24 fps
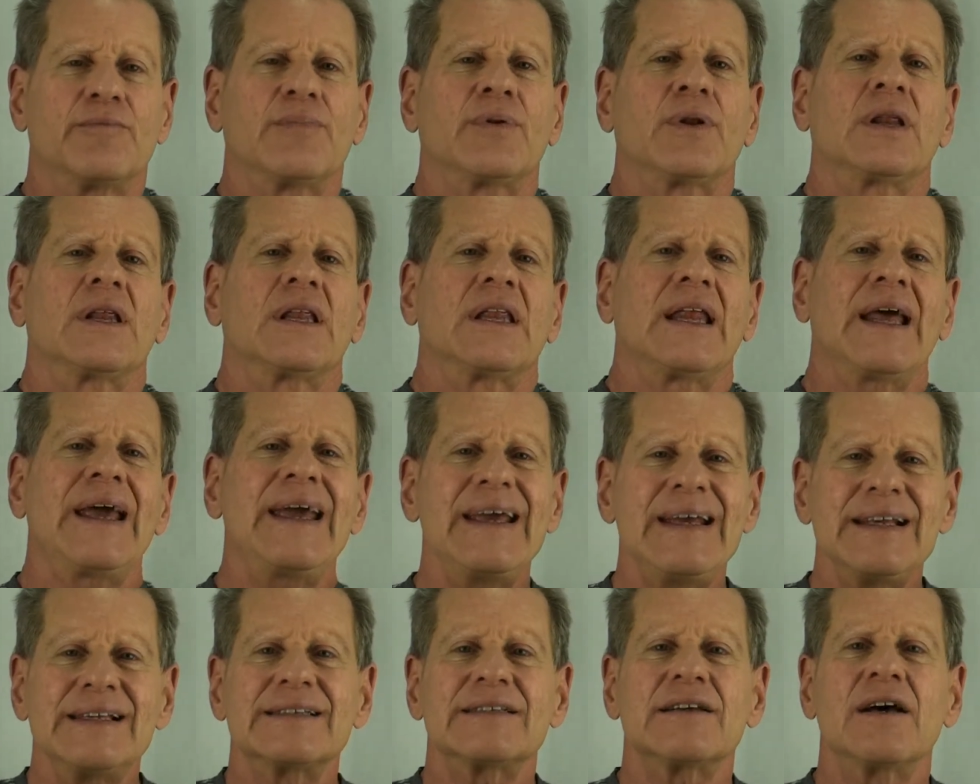
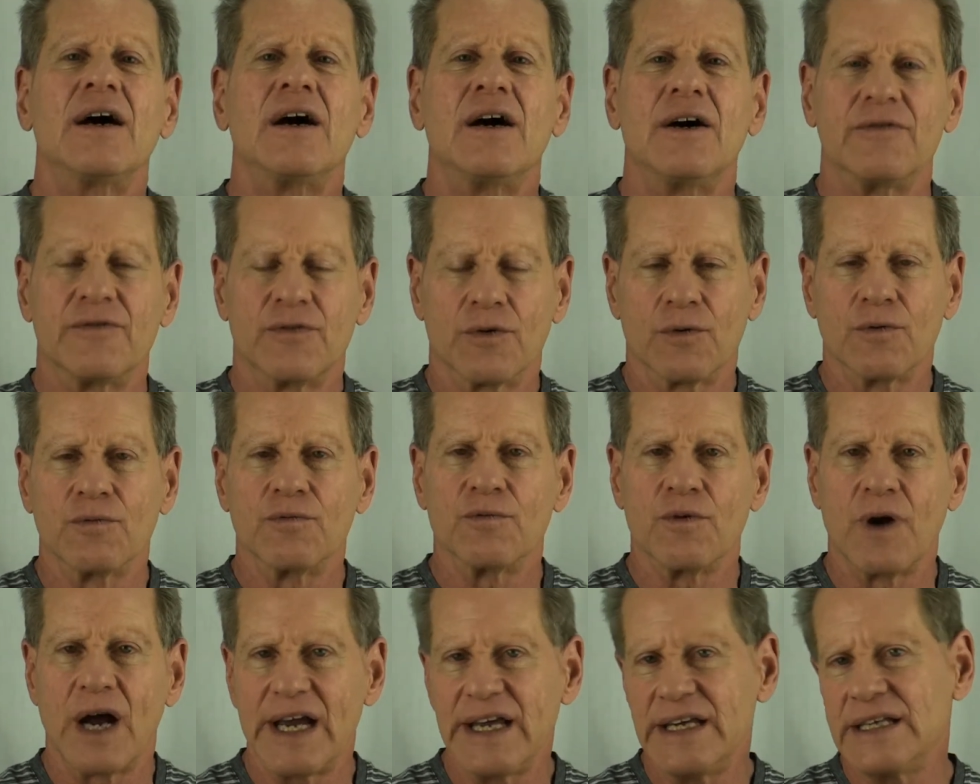place of
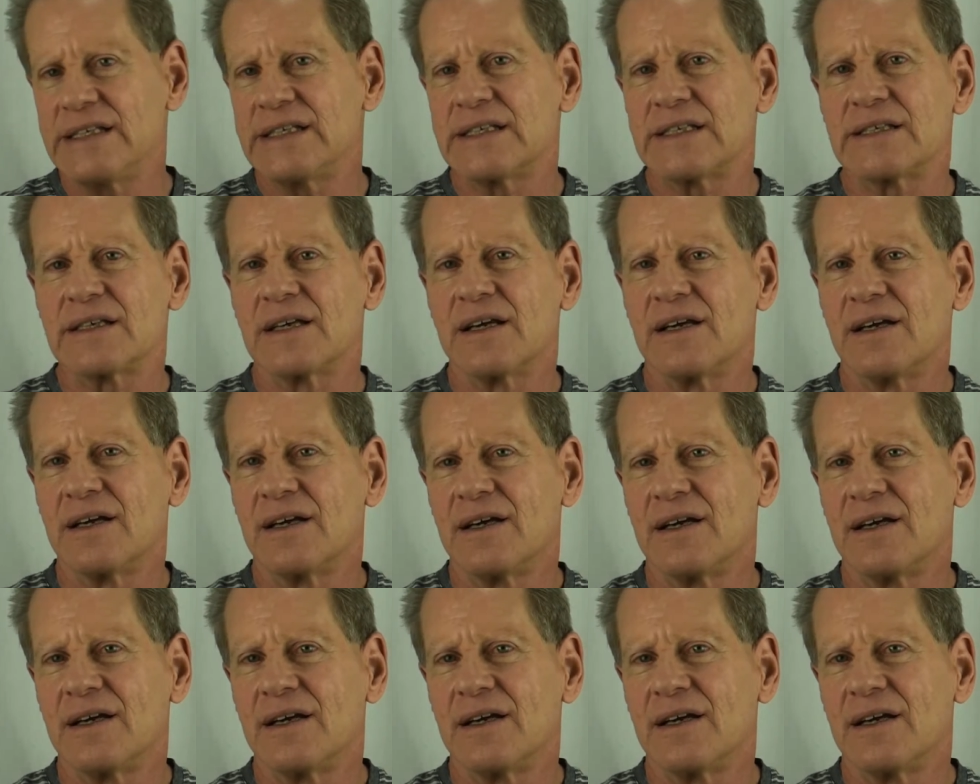rice.